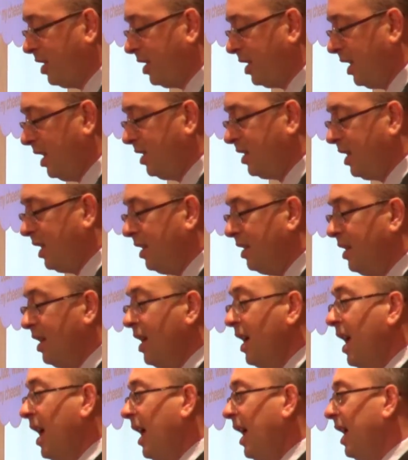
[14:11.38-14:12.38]
disease. And,
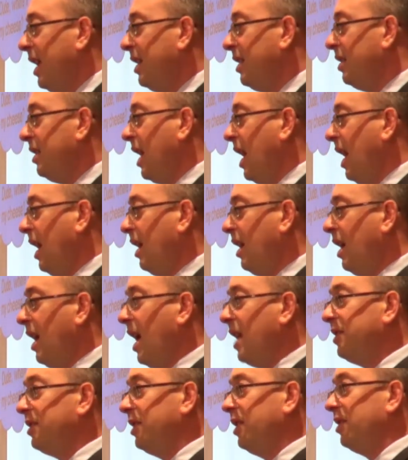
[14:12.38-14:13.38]
and
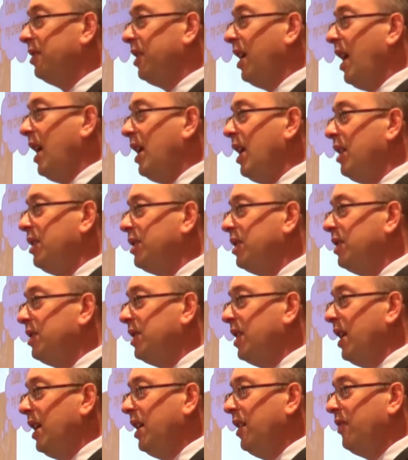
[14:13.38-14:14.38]
as an aside, I should
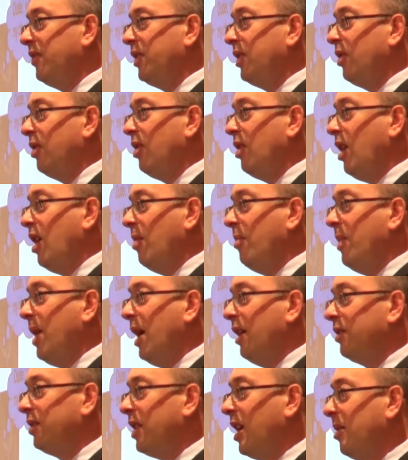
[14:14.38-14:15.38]
say, if you're a
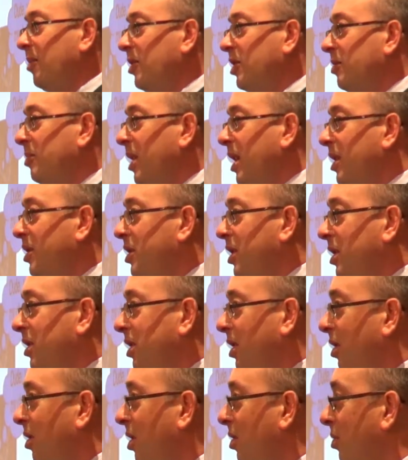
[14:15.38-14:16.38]
Mouseheimer's patient,
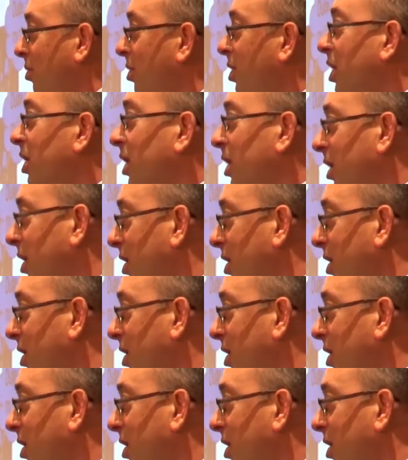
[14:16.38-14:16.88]
you're in really